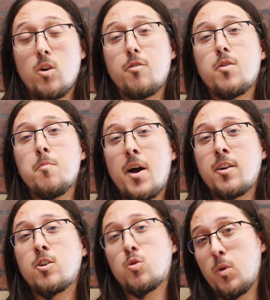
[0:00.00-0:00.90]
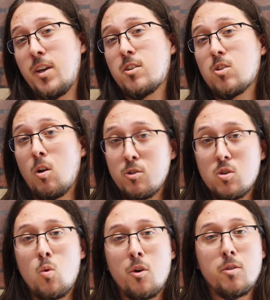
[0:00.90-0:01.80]
One of the minor tweaks
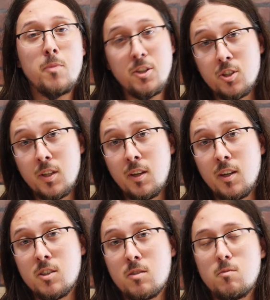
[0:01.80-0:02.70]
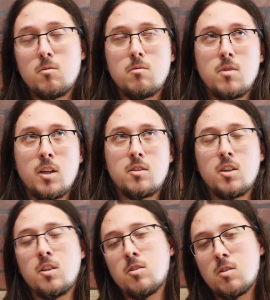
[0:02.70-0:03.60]
also worth mentioning is
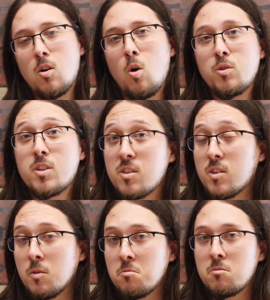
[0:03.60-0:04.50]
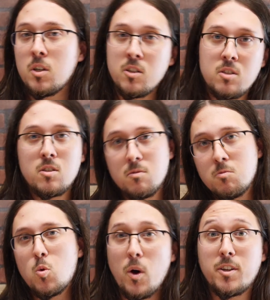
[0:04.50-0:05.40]
that since the whole system
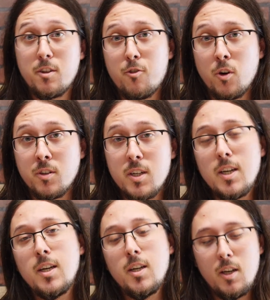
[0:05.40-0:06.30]
is quite different,